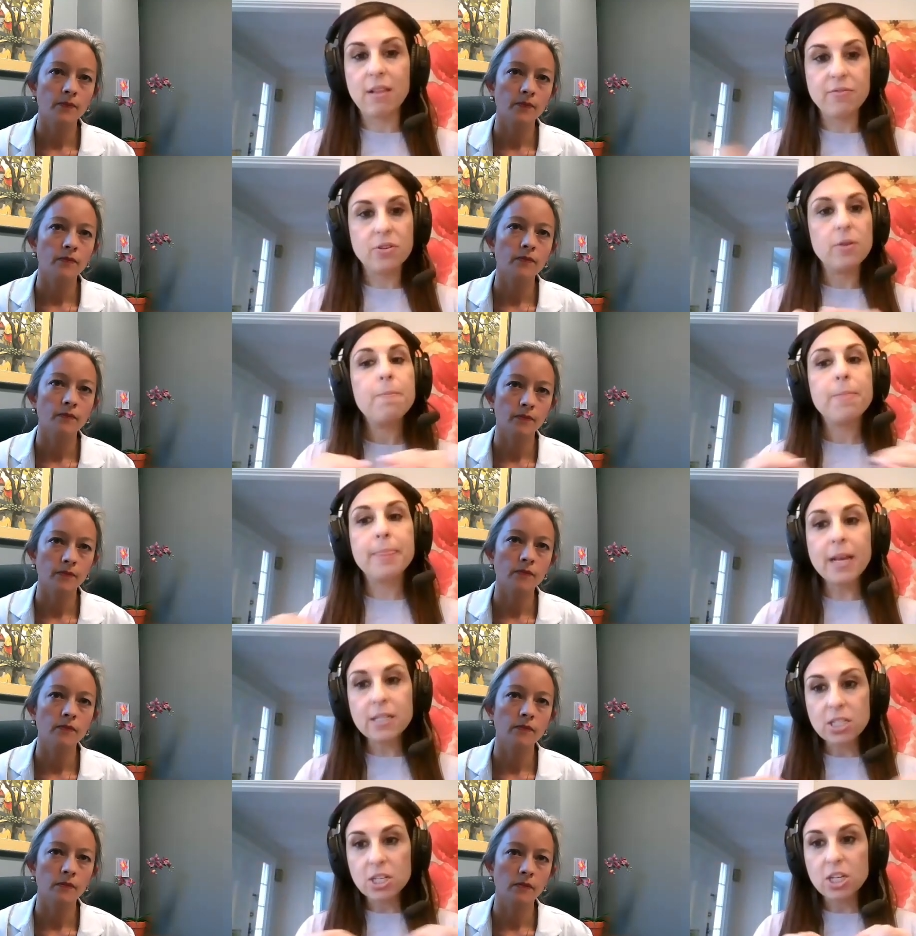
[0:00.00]
Speaker 1: level,
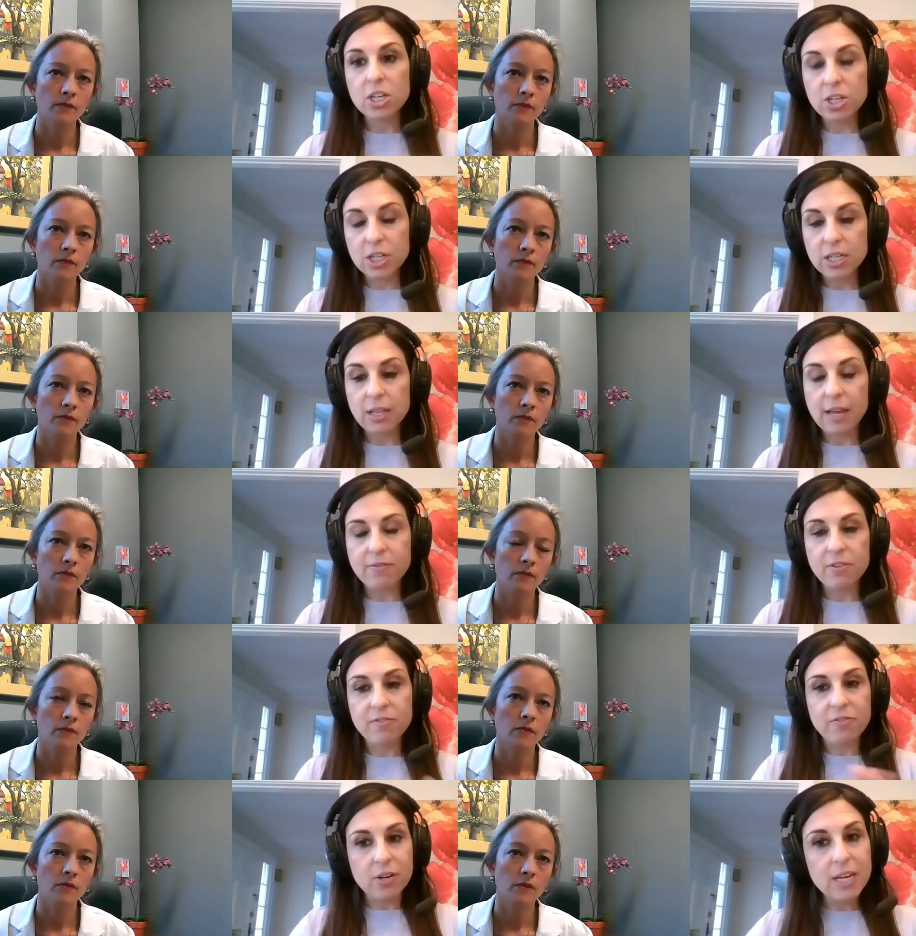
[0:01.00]
that's a good level
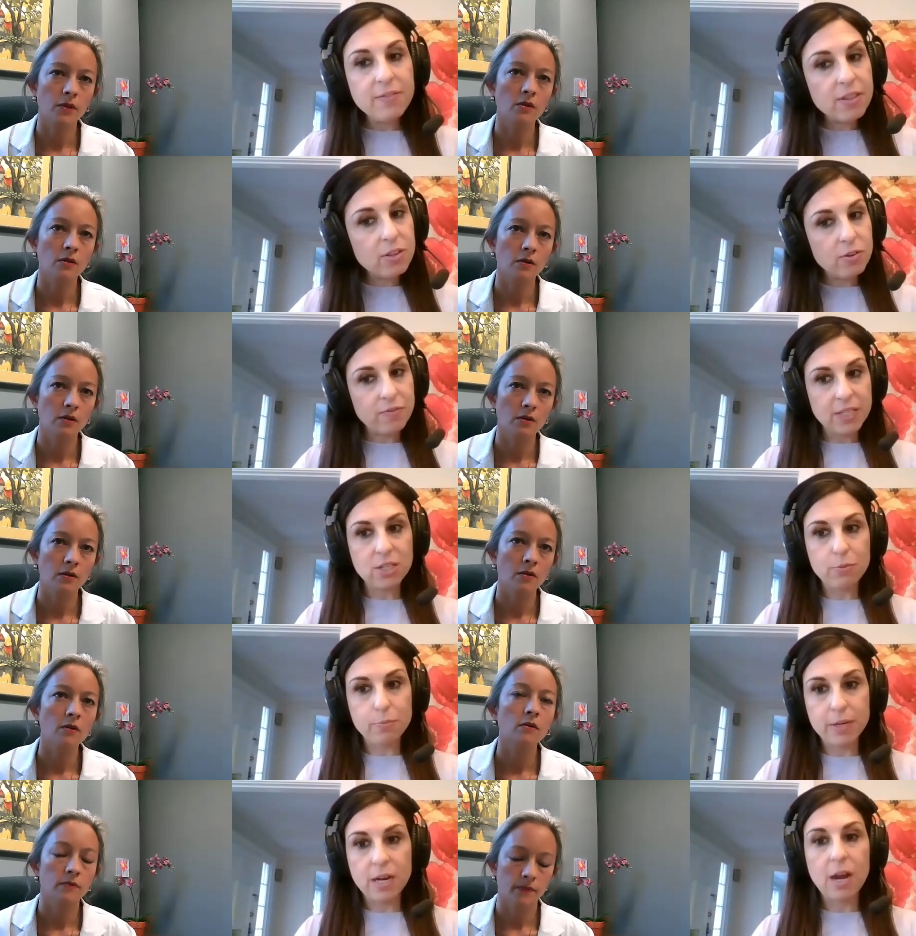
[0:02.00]
for, even though if these are
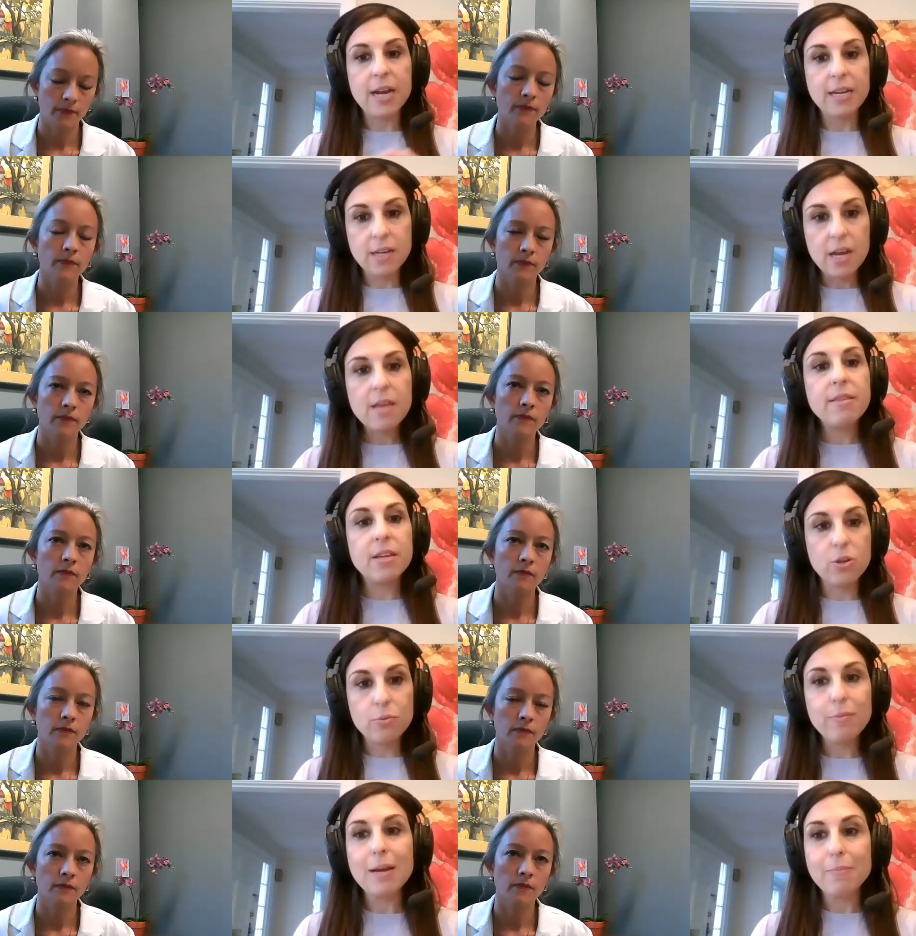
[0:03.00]
benign, that
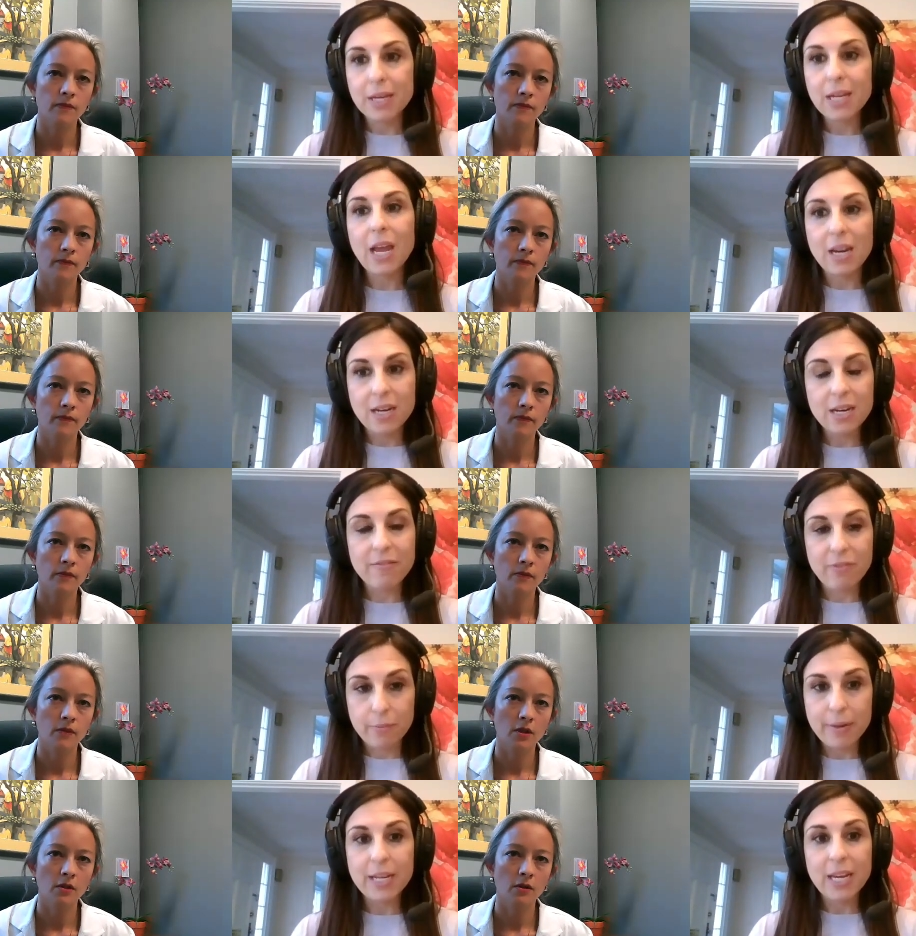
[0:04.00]
you might be a candidate
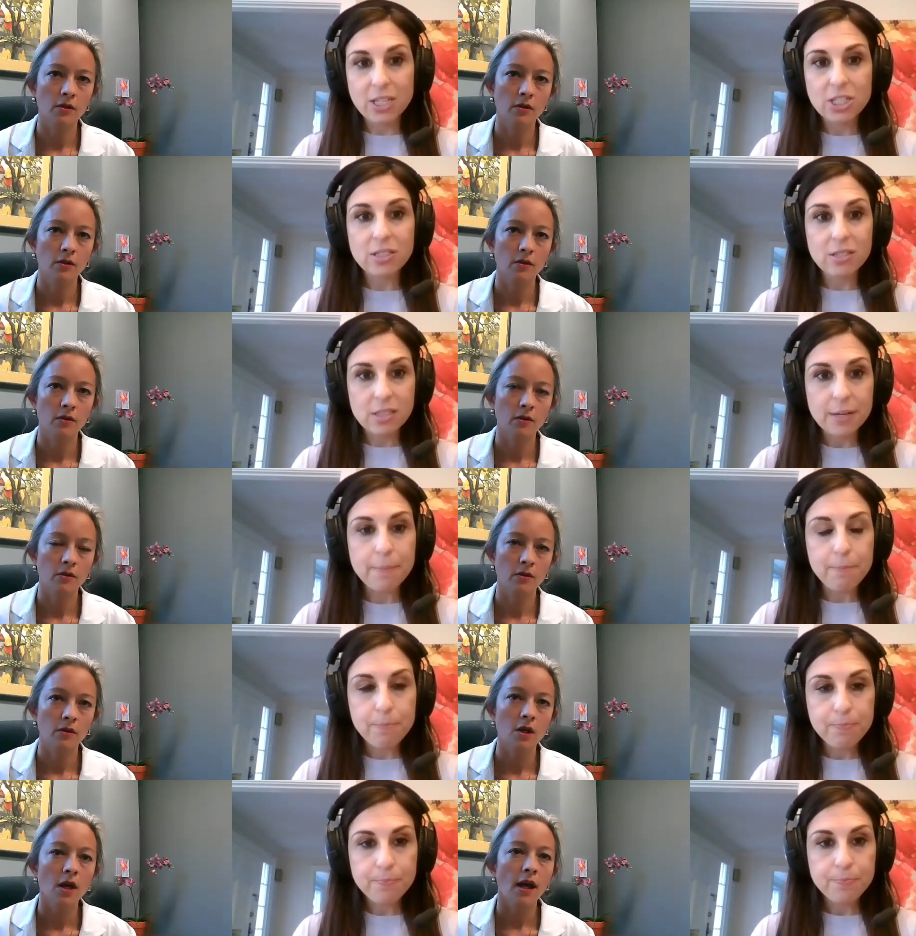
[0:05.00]
for medications?
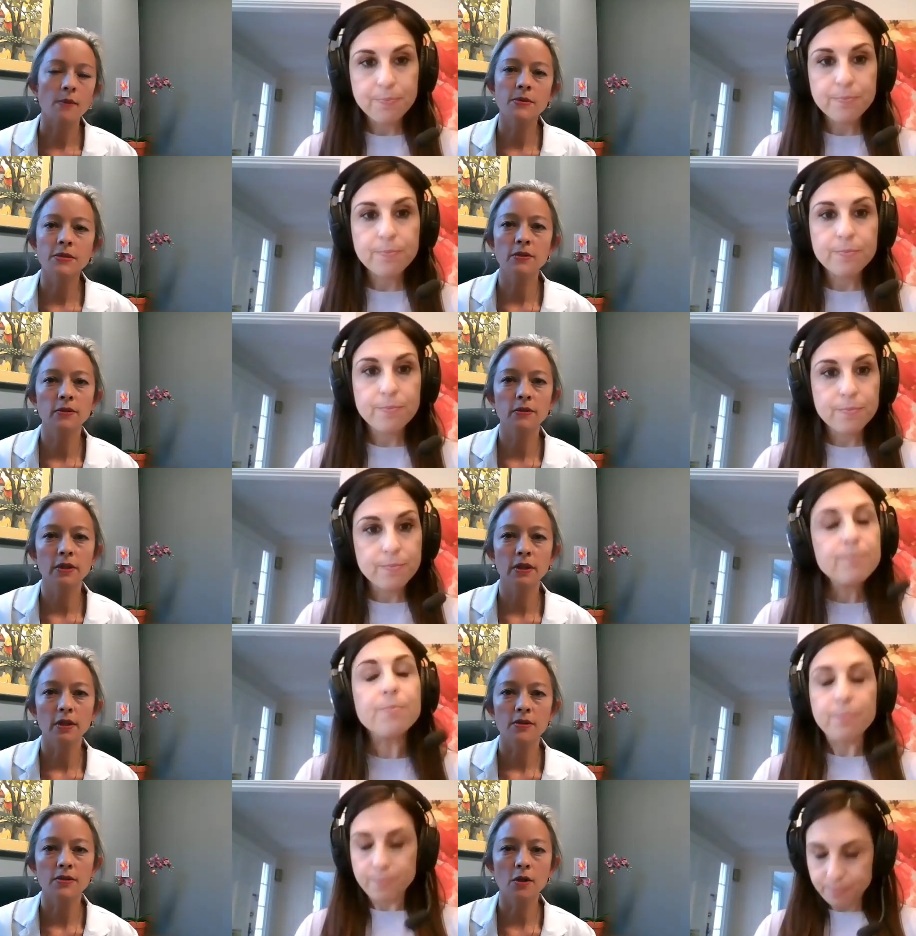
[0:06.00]

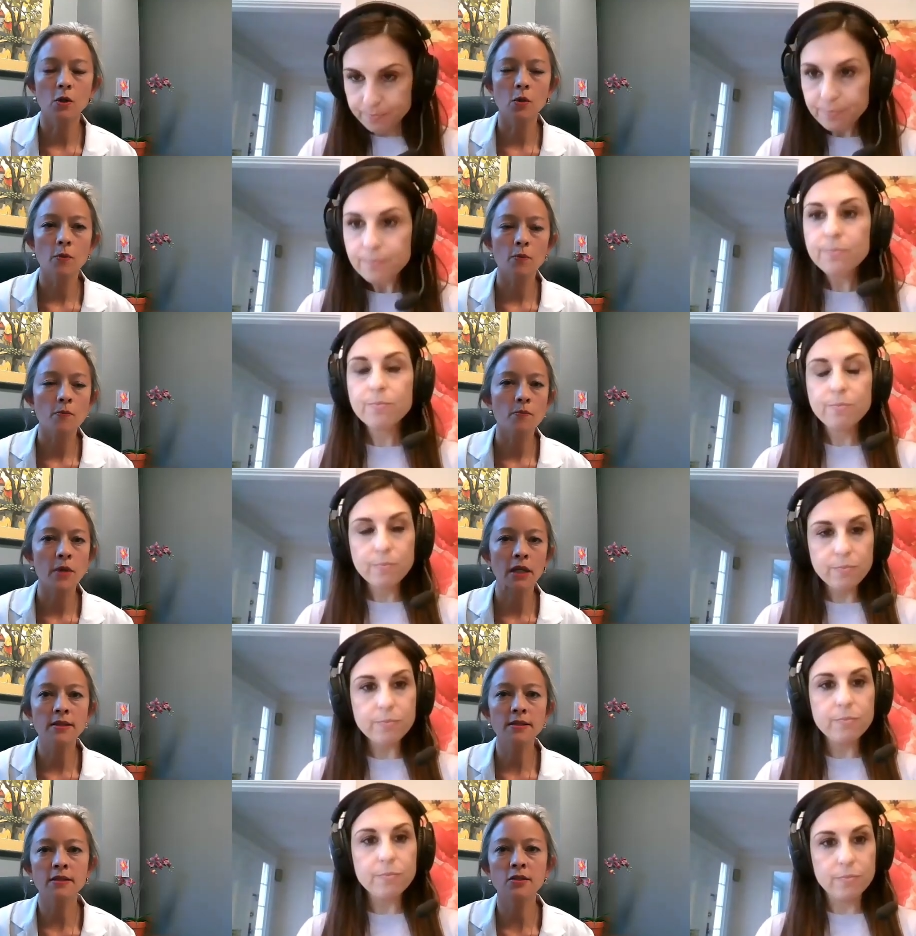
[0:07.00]
Speaker 2: Absolutely. So
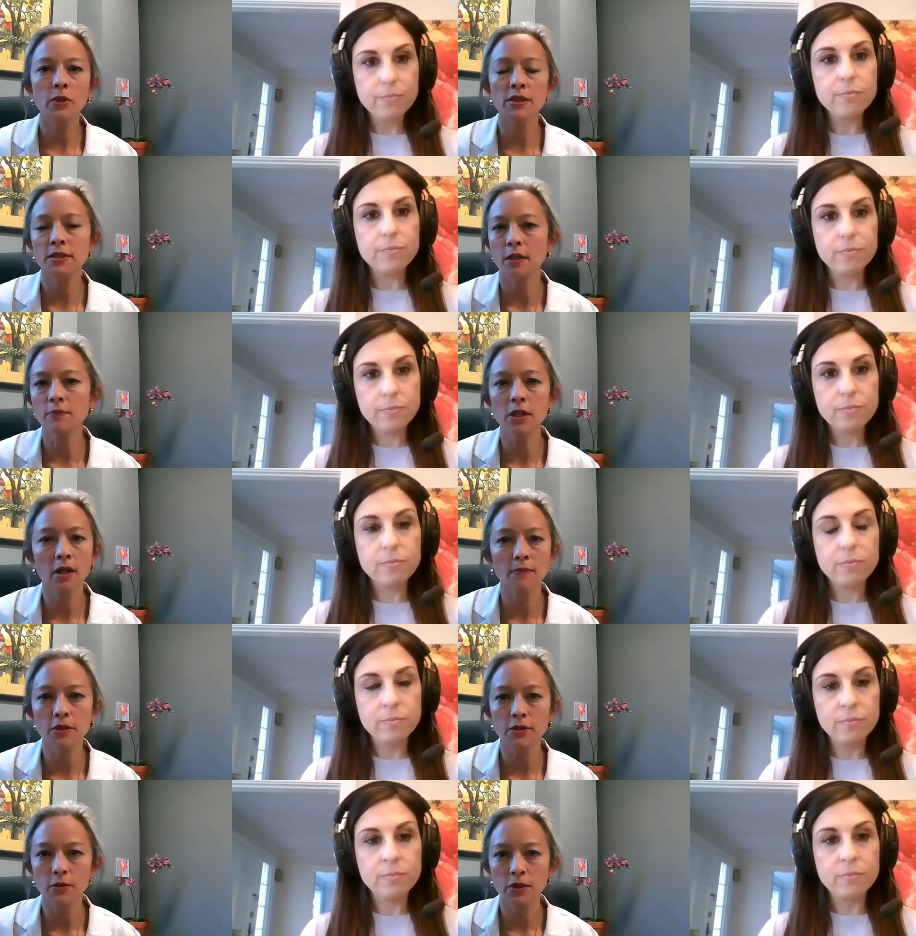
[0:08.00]
medicines we sometimes
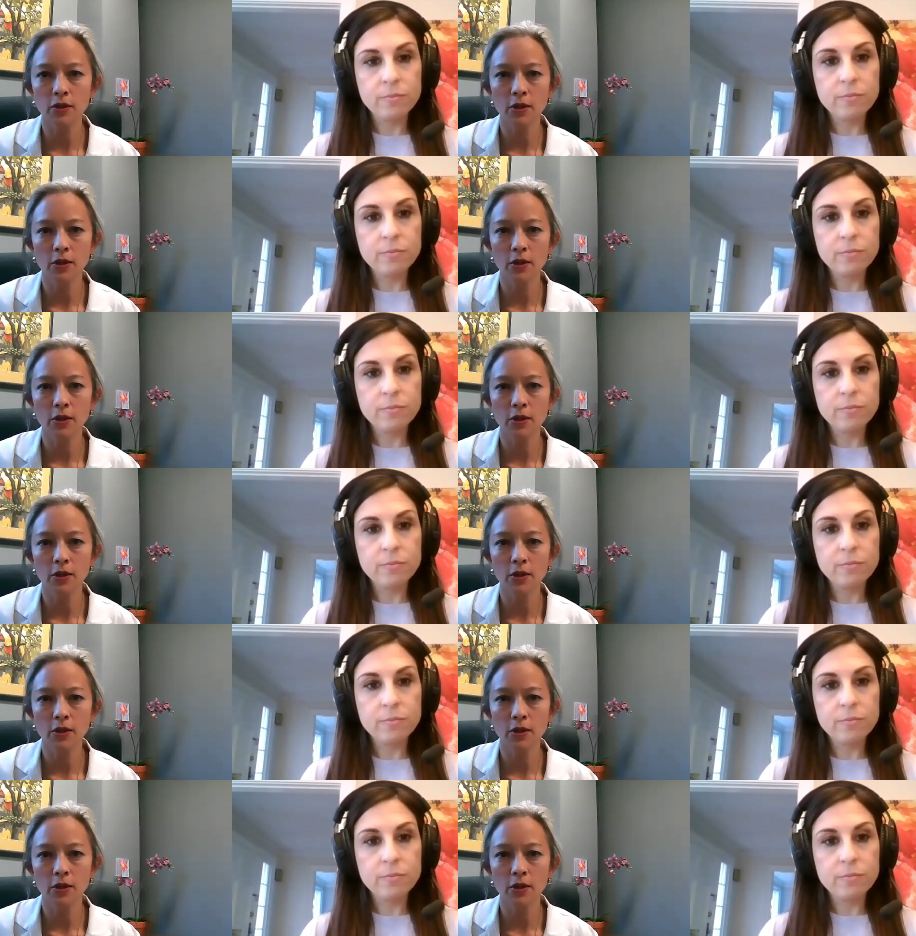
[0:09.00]
use in